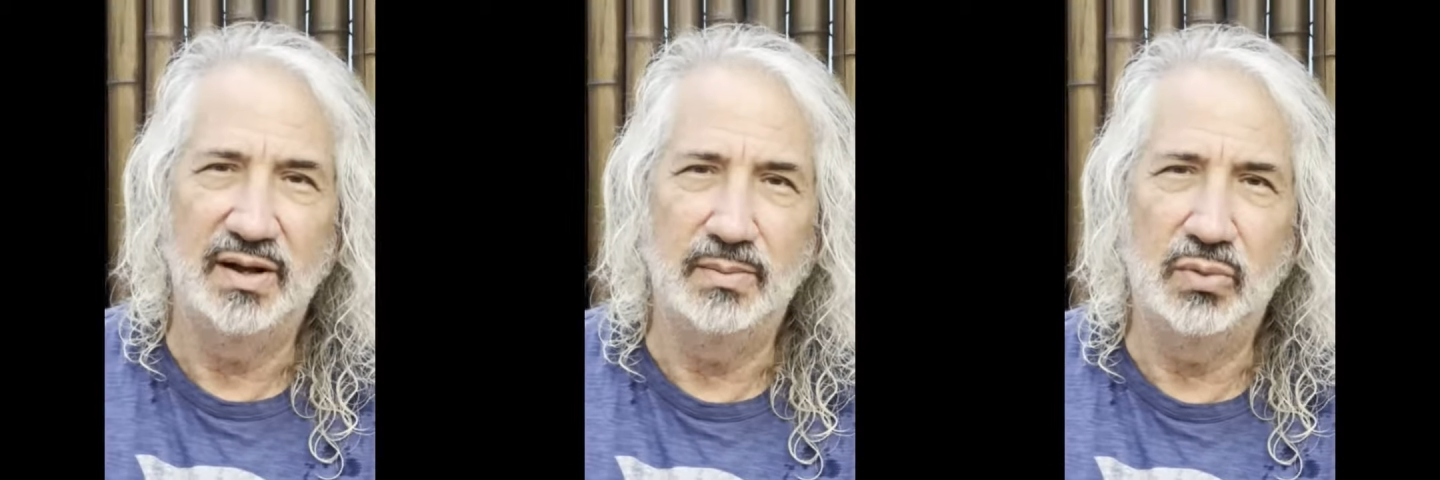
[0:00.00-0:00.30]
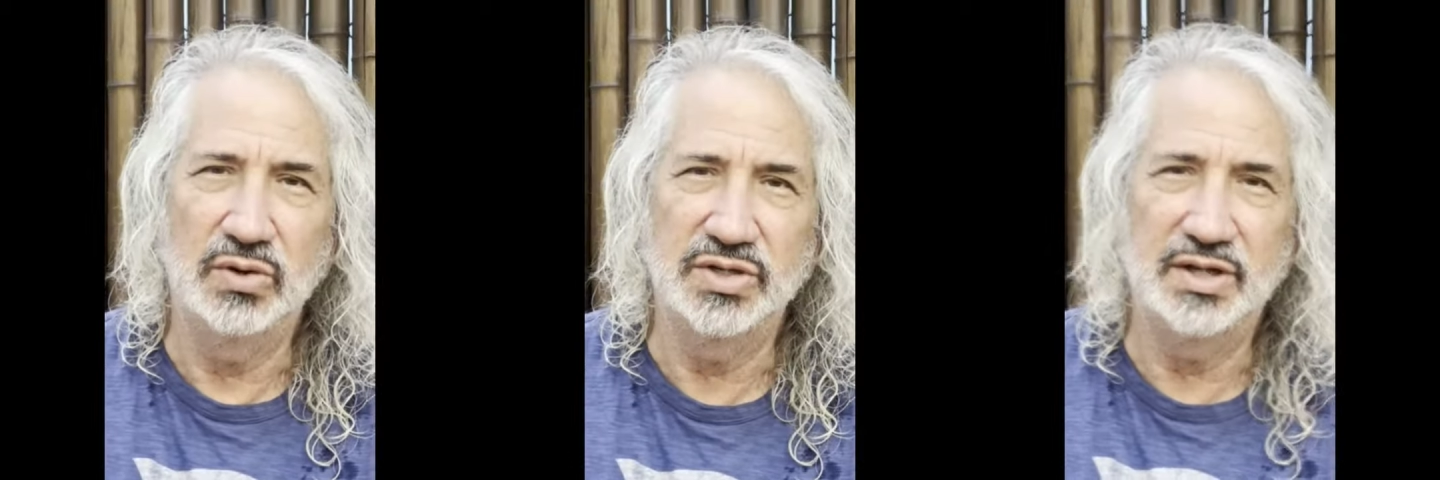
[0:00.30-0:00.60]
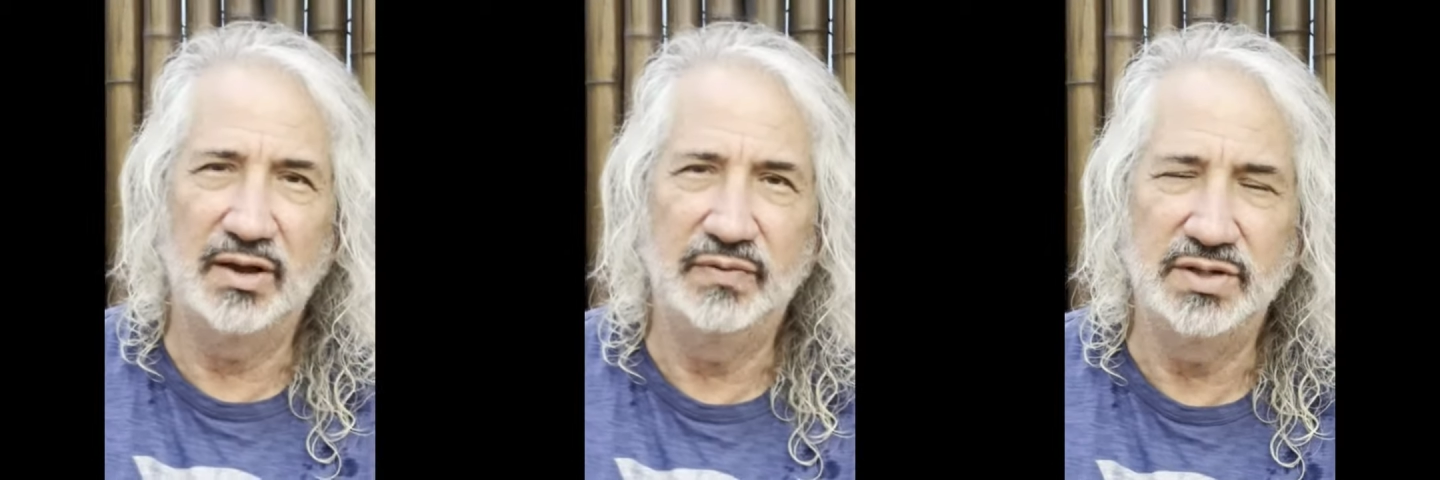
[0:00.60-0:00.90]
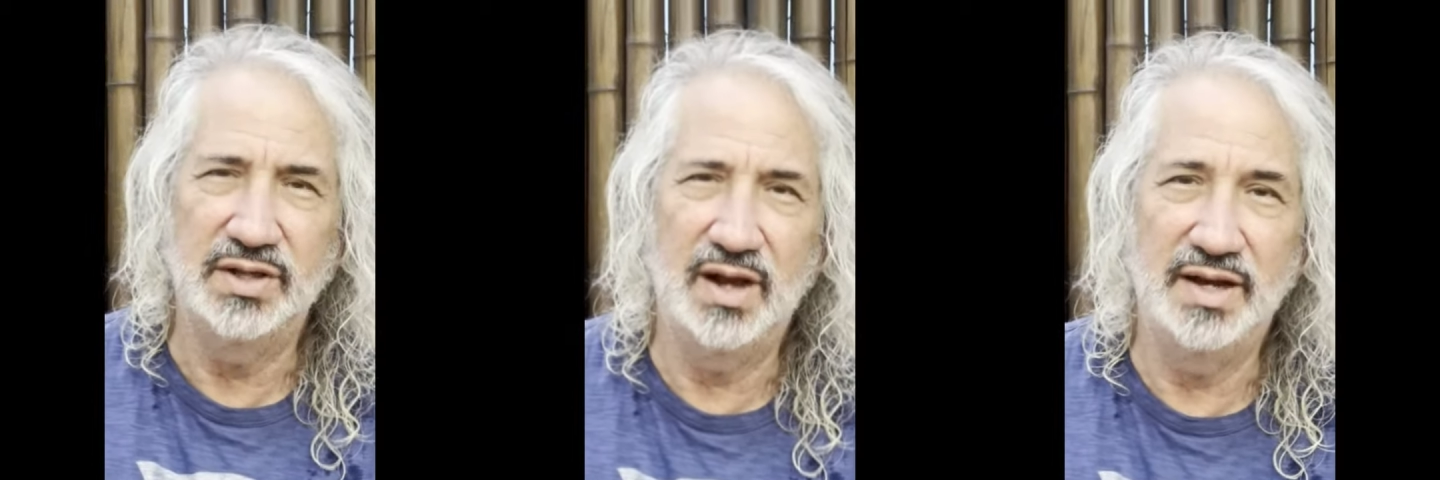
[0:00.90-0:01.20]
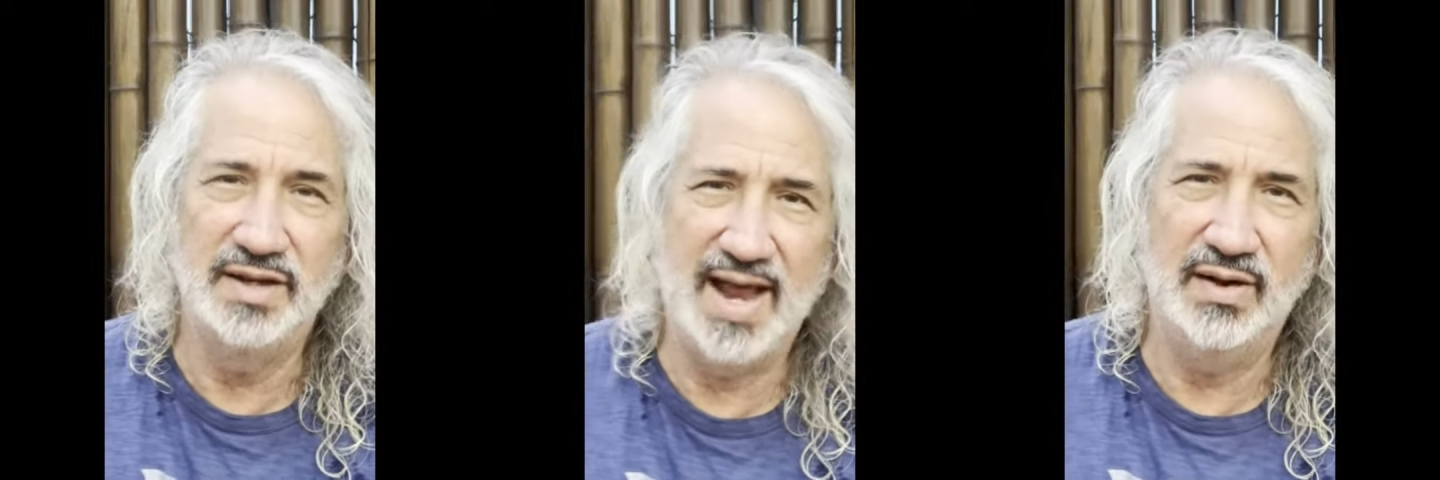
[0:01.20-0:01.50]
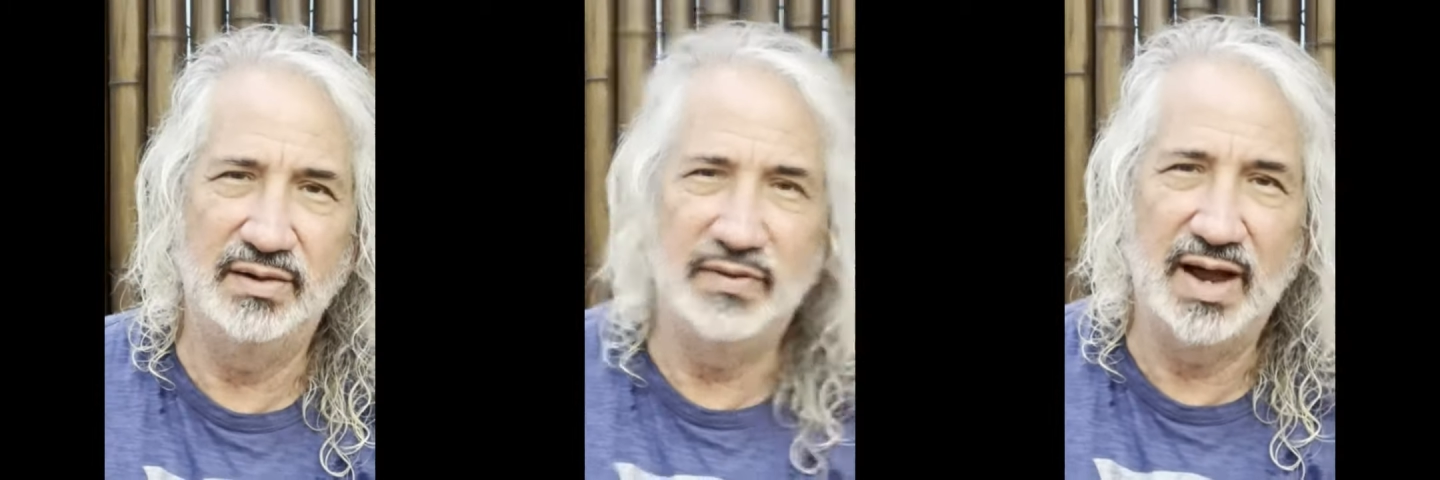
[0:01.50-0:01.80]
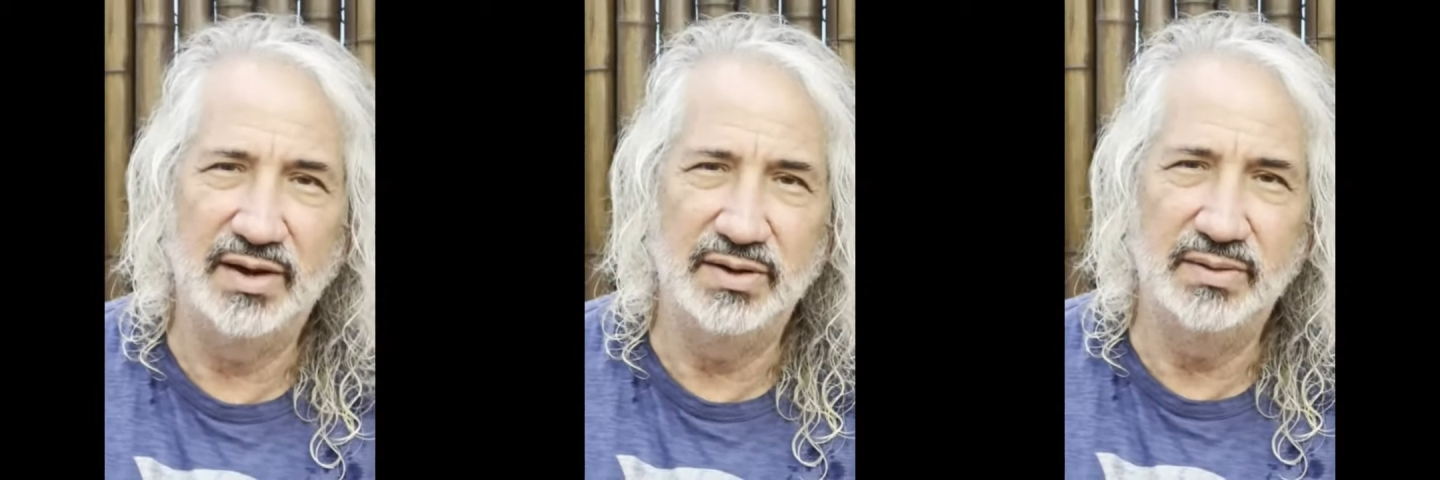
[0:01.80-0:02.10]
more stuff has gone down in
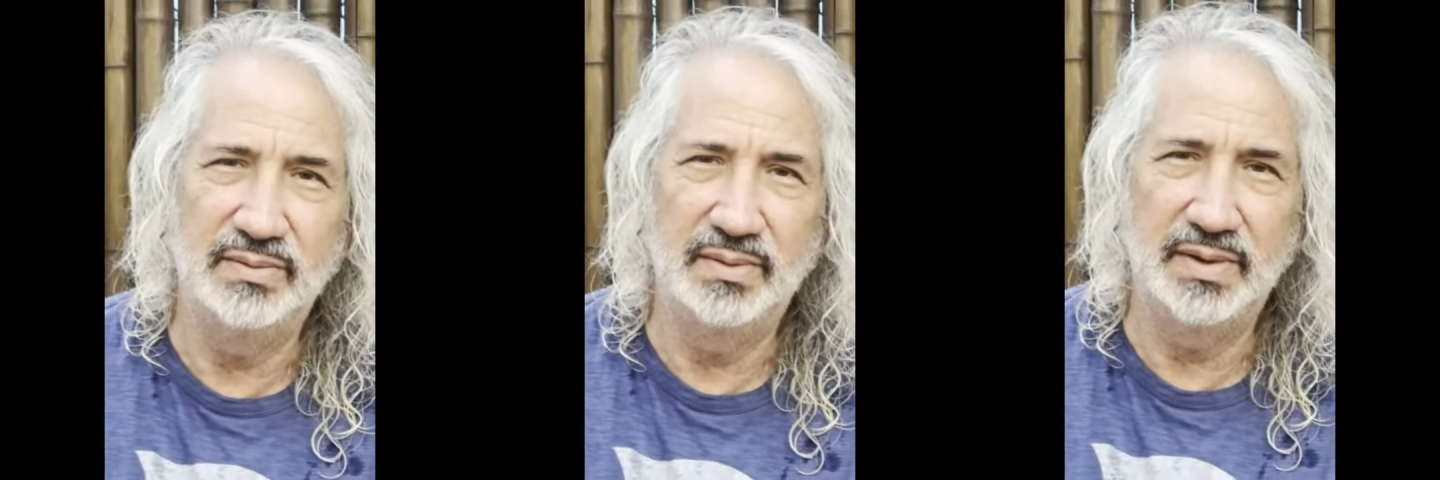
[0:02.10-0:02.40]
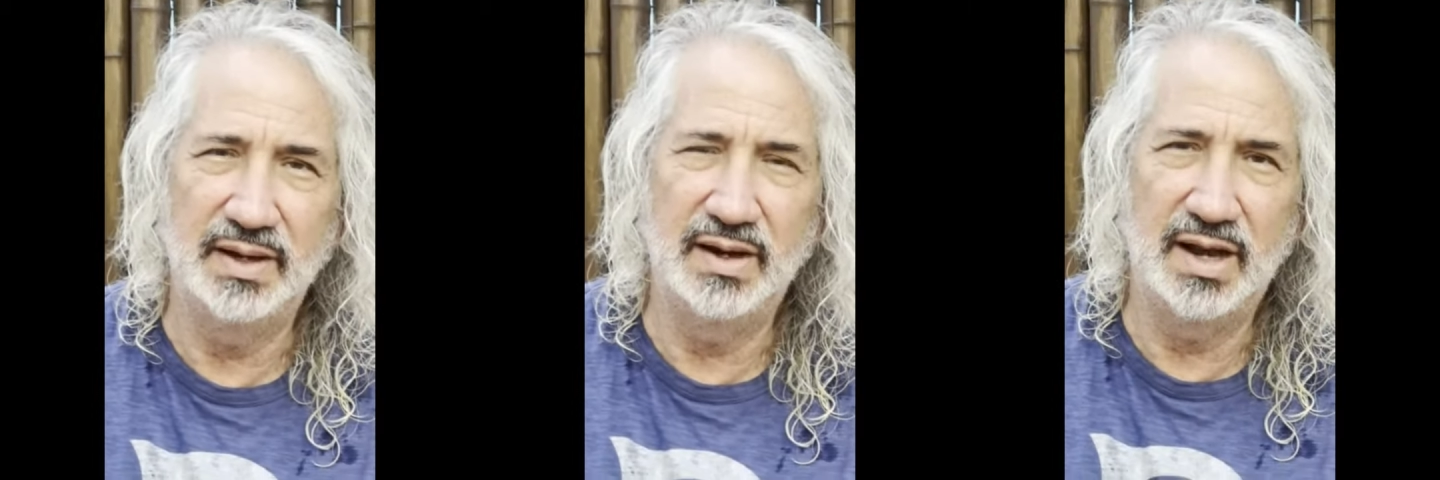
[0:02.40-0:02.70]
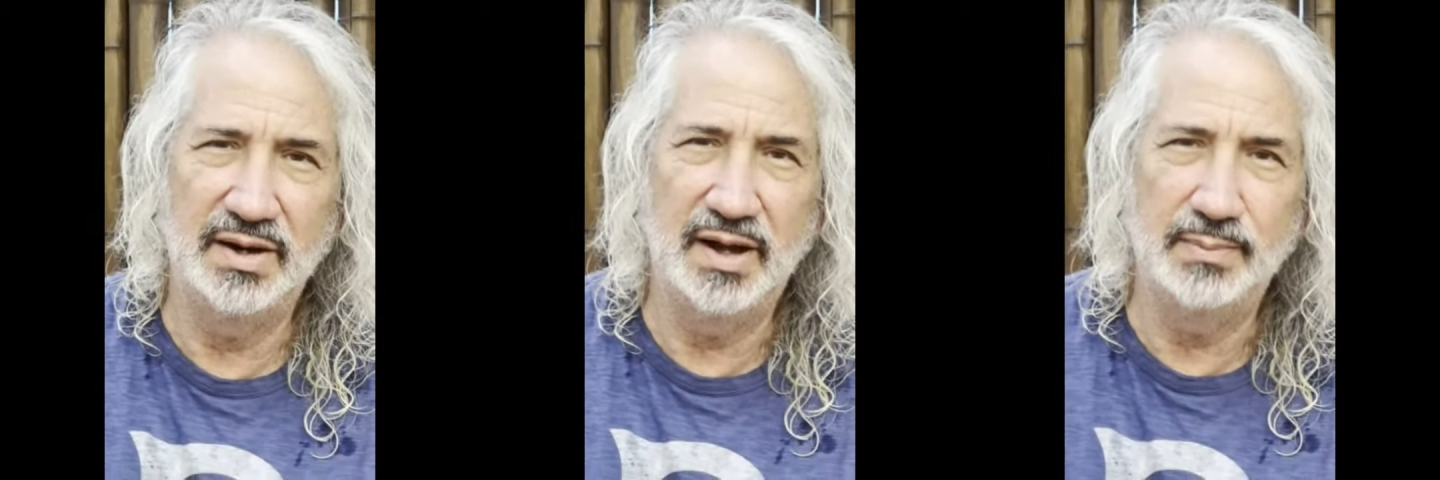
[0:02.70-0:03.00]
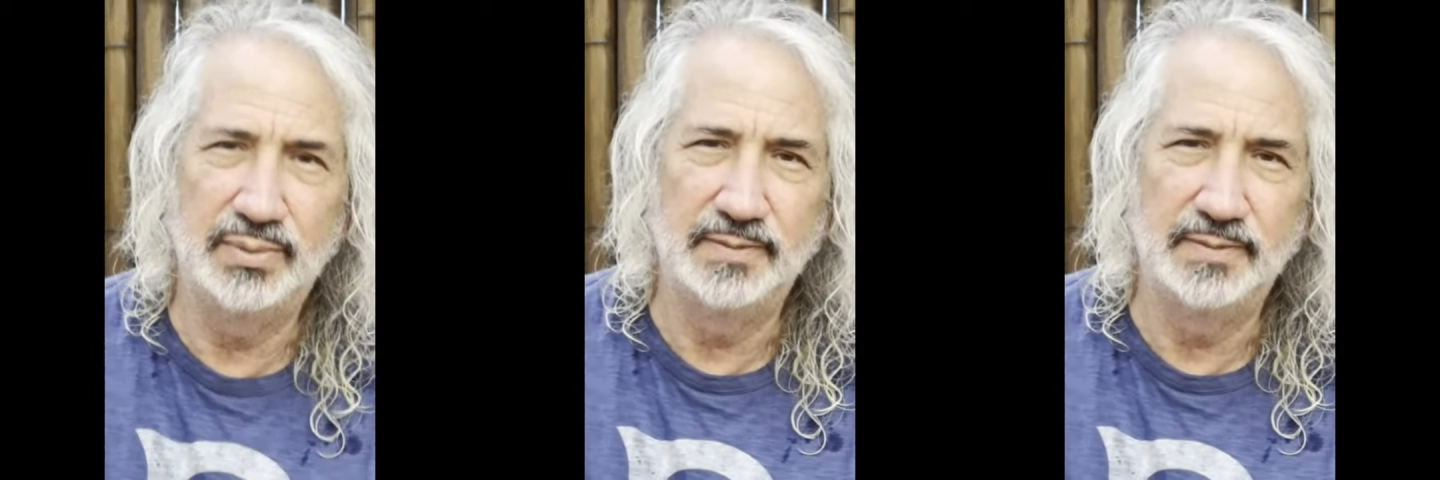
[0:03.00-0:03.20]
value than gone up.